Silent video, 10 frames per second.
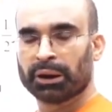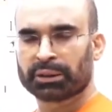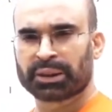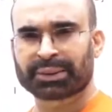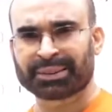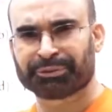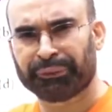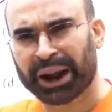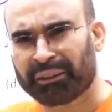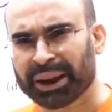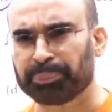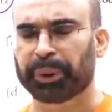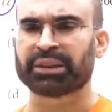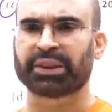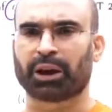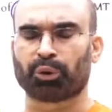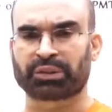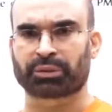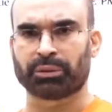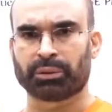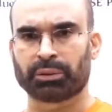This is very basic question.